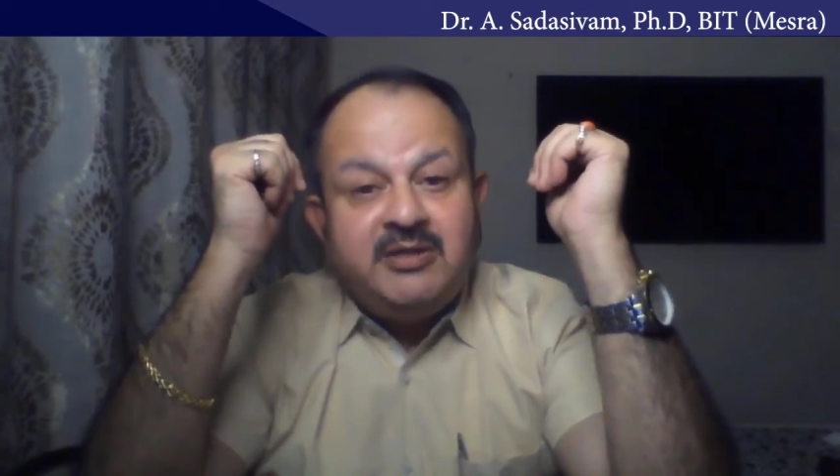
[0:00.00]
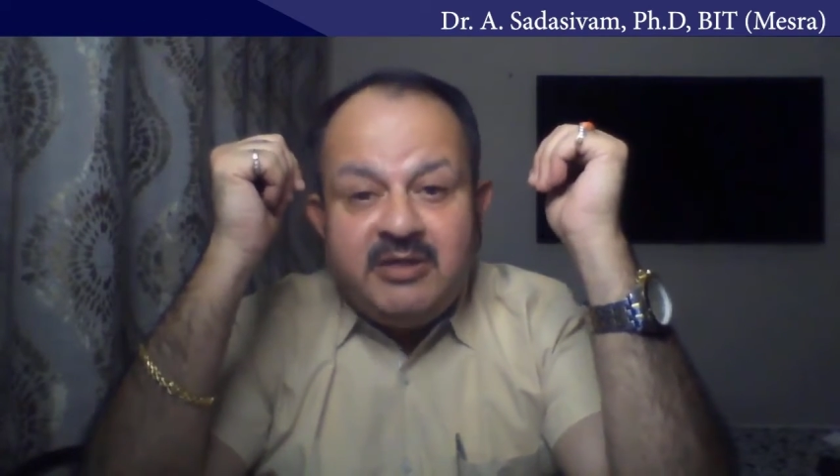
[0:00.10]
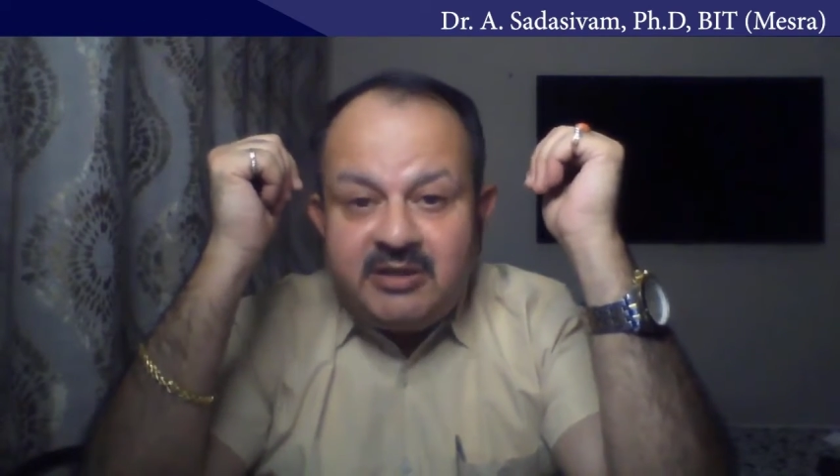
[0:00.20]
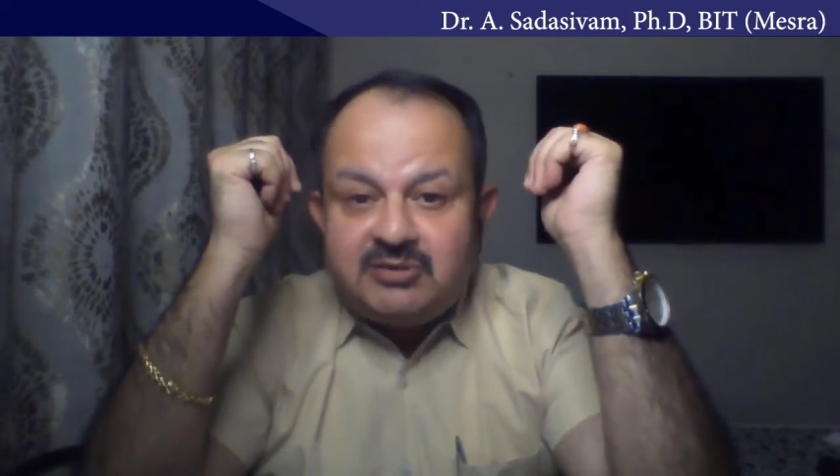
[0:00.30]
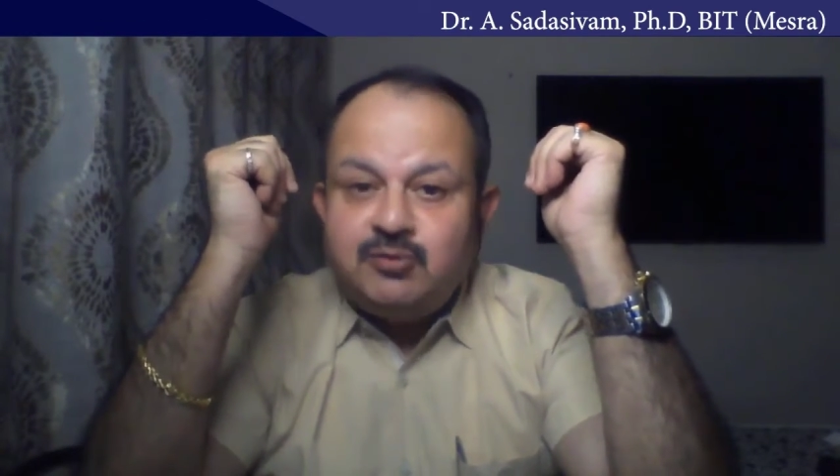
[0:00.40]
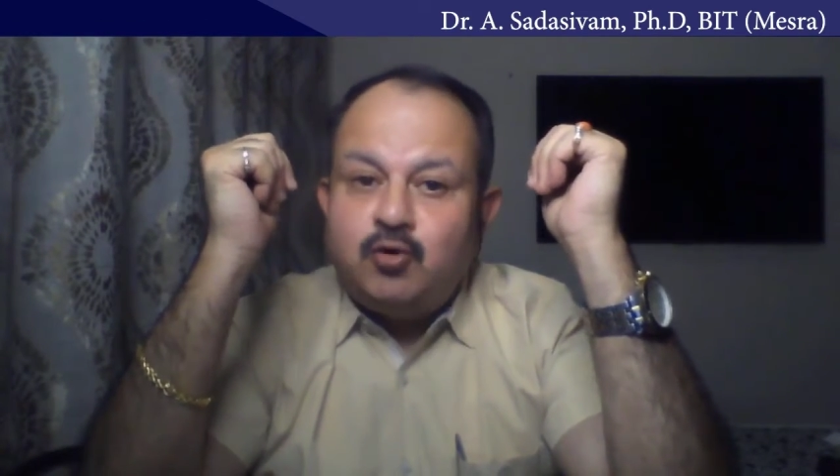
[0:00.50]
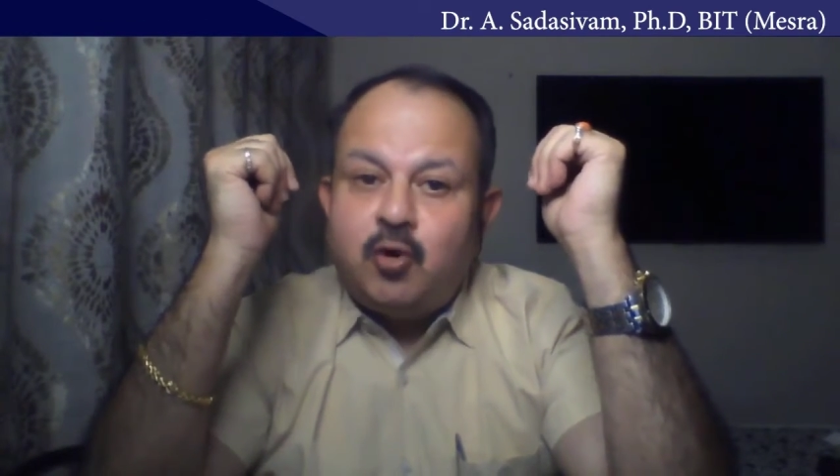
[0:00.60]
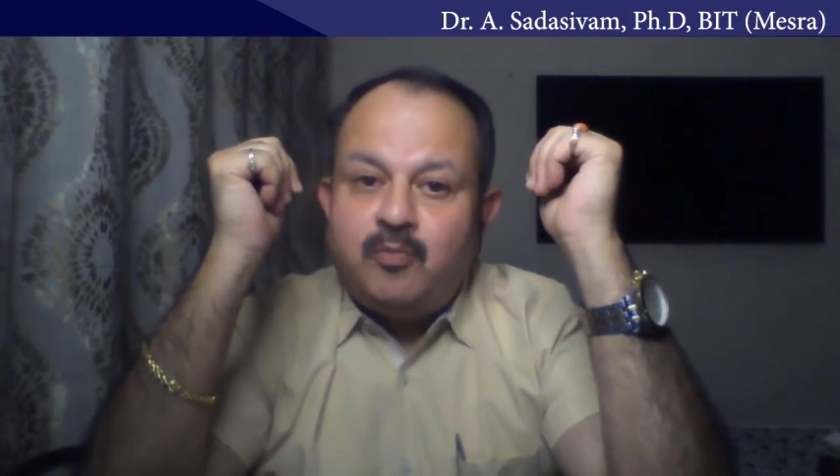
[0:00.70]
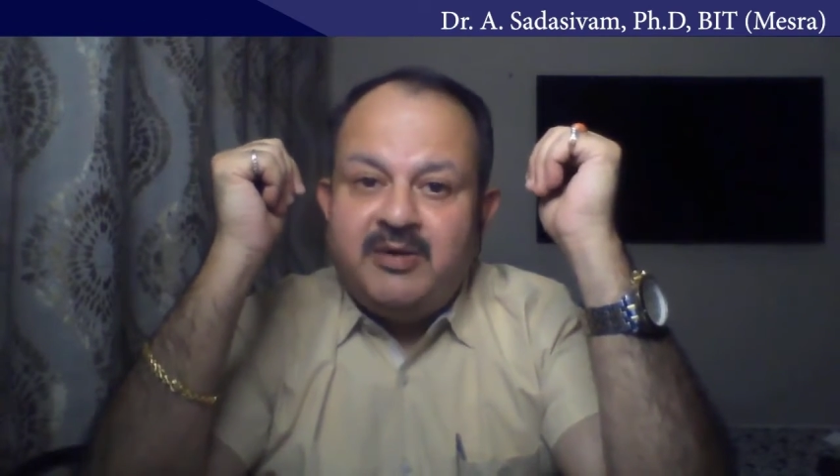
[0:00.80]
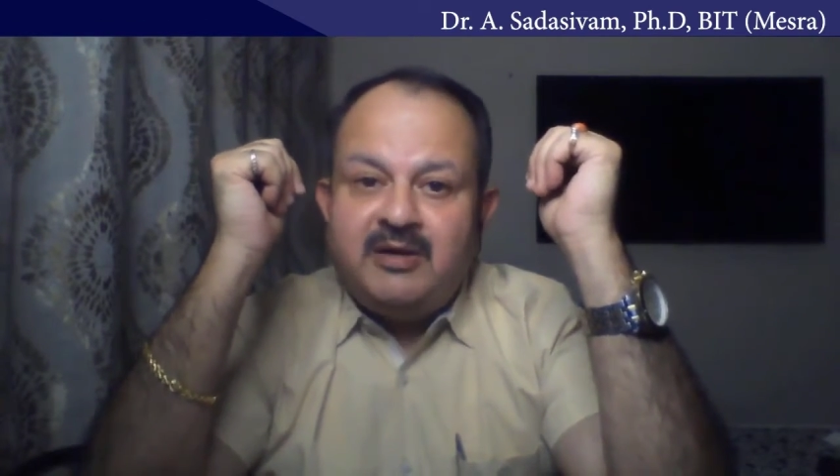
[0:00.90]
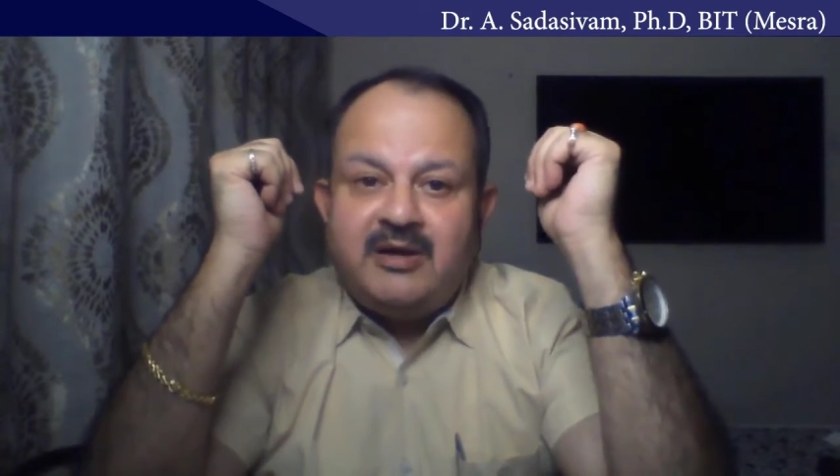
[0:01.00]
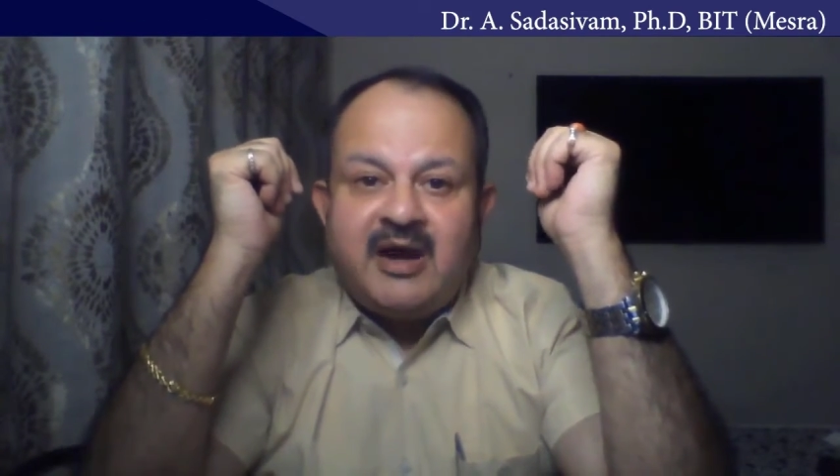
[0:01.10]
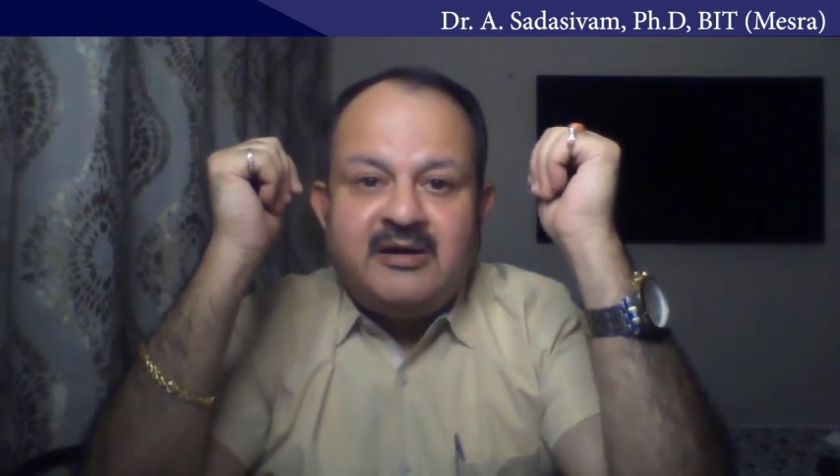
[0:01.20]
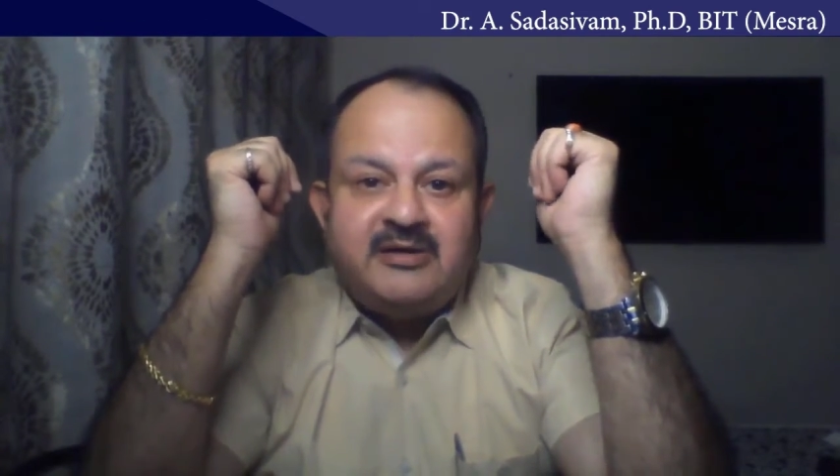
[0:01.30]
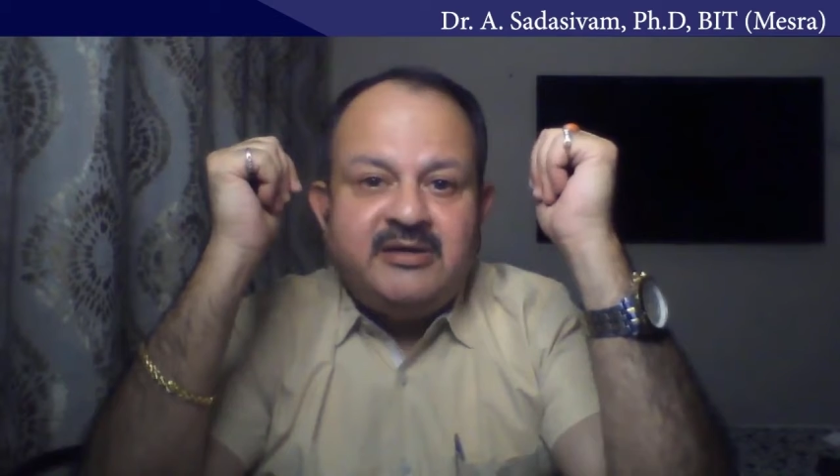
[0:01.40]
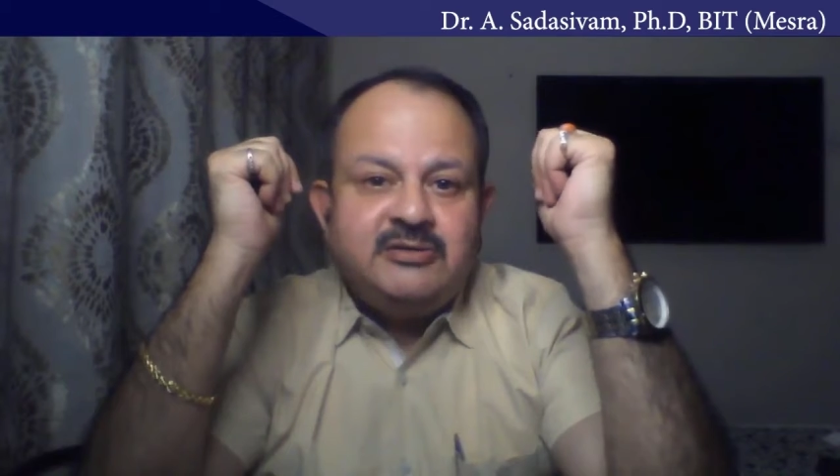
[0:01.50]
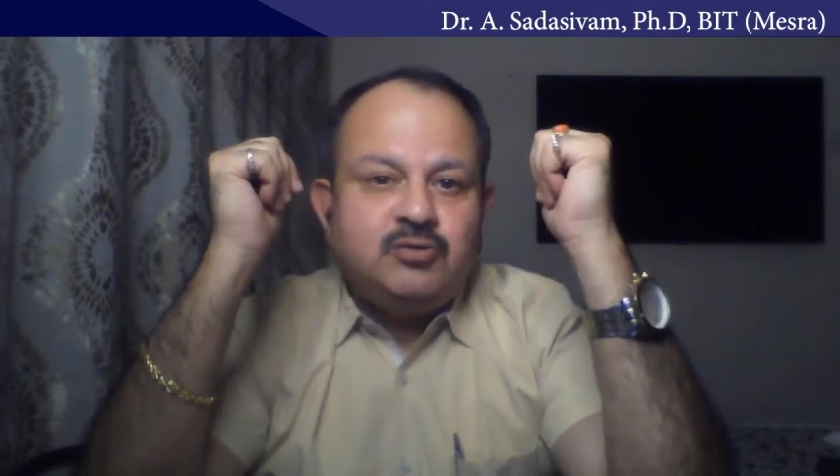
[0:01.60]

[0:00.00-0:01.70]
East European countries.